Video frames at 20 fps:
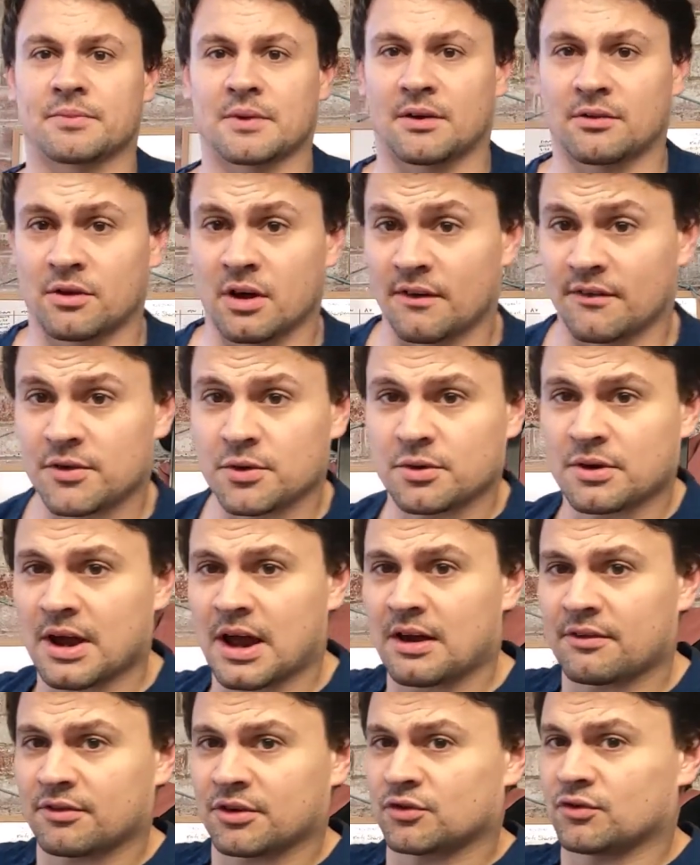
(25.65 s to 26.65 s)
I've got a few
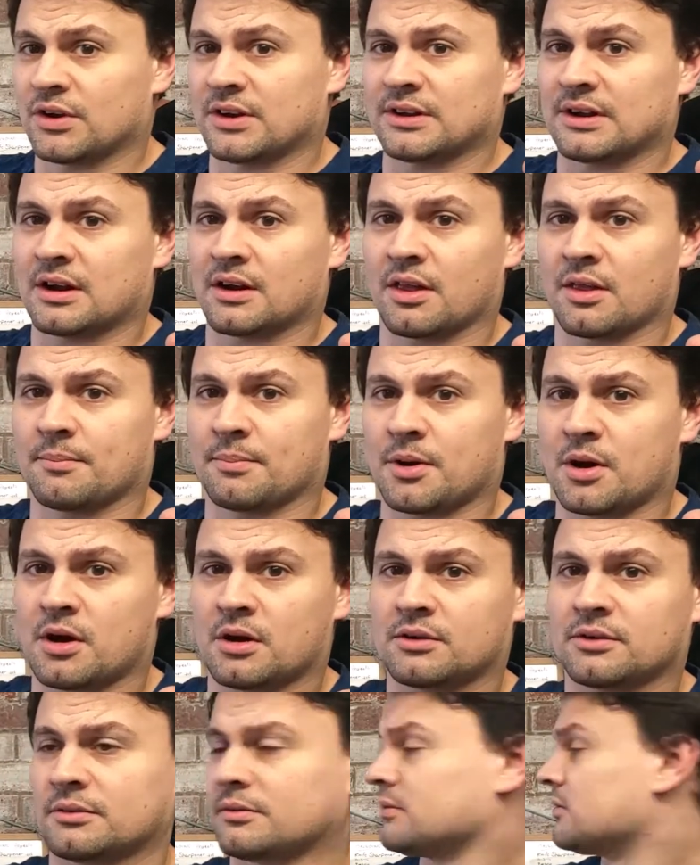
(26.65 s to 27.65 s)
categories written down on the
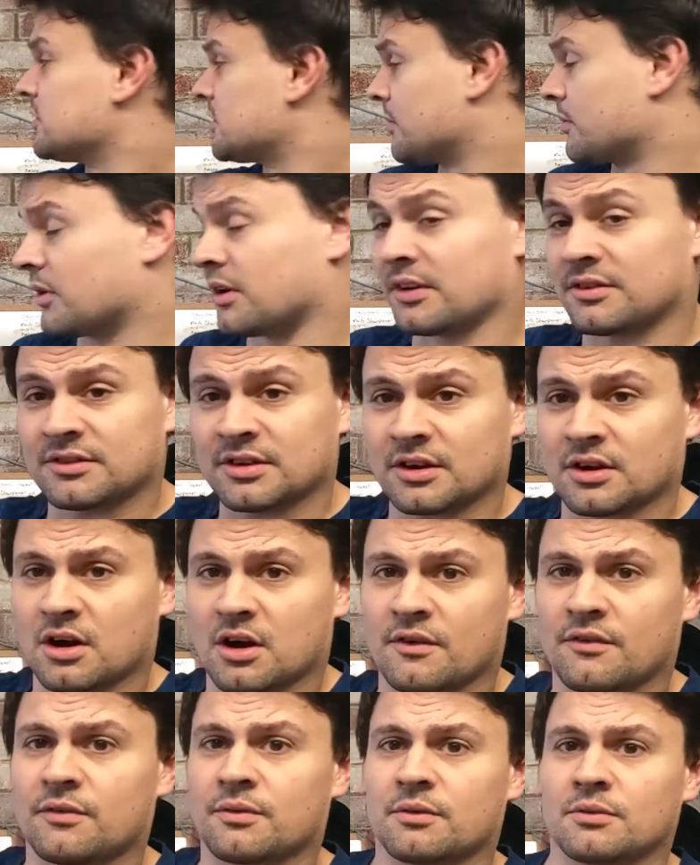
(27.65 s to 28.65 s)
board which I'm going to tick
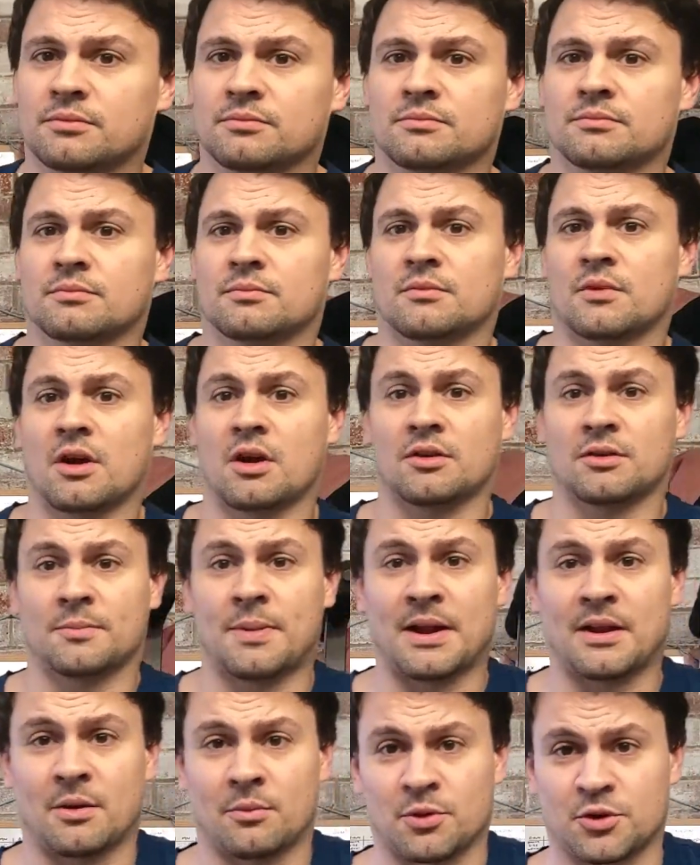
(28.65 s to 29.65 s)
off
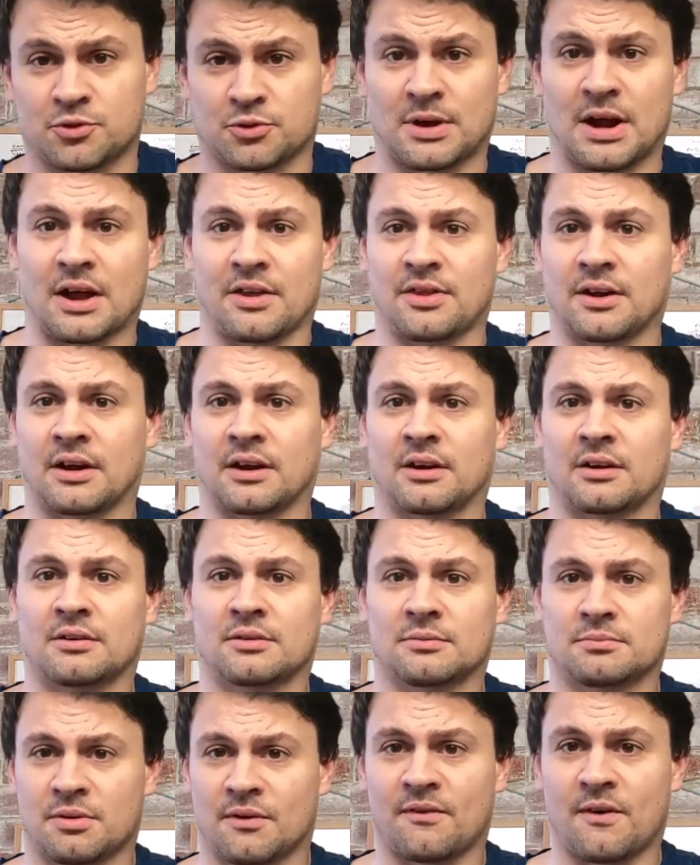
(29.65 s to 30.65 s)
depending on which one I think
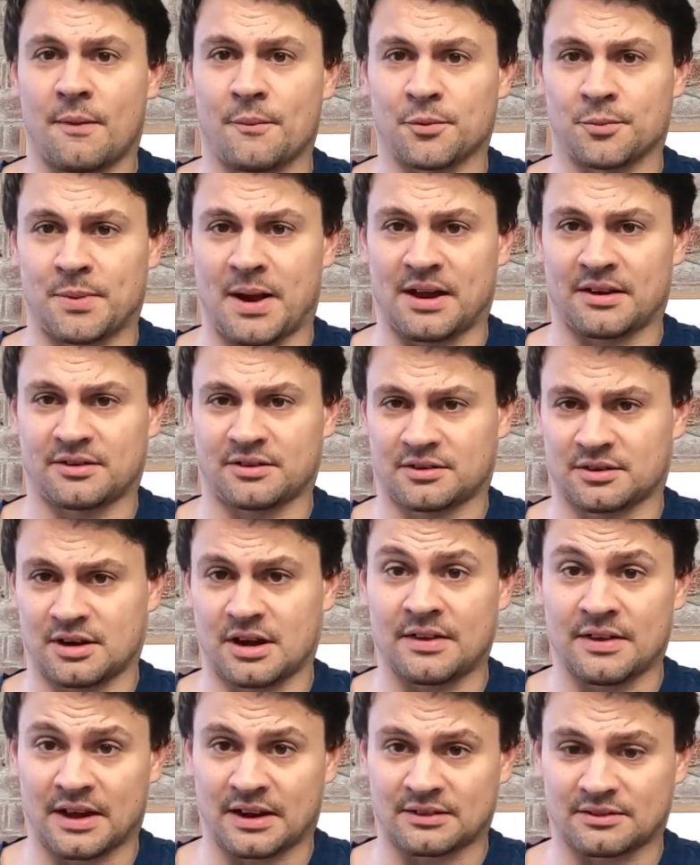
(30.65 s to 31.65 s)
performs best
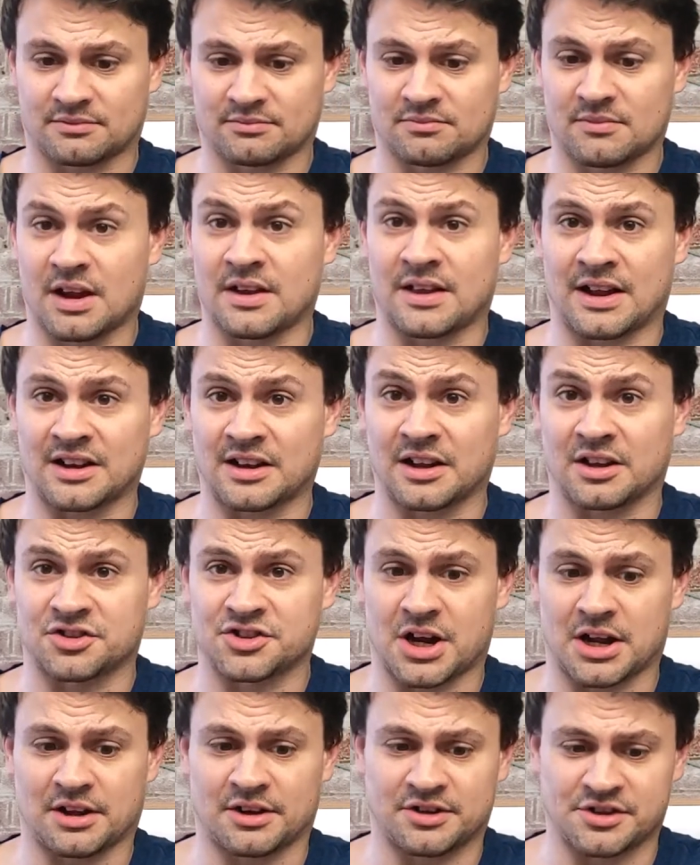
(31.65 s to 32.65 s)
in that little
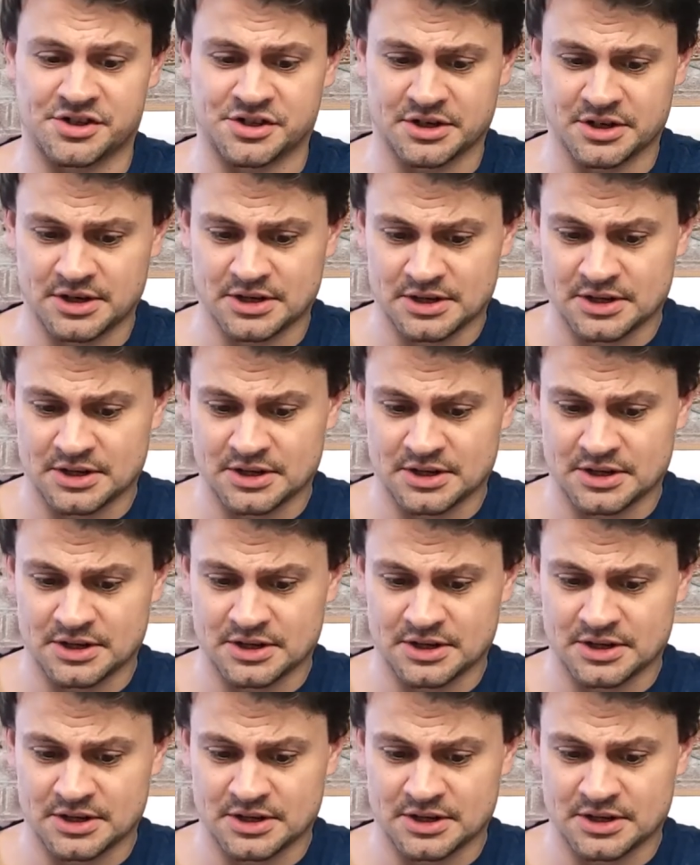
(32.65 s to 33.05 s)
challenge.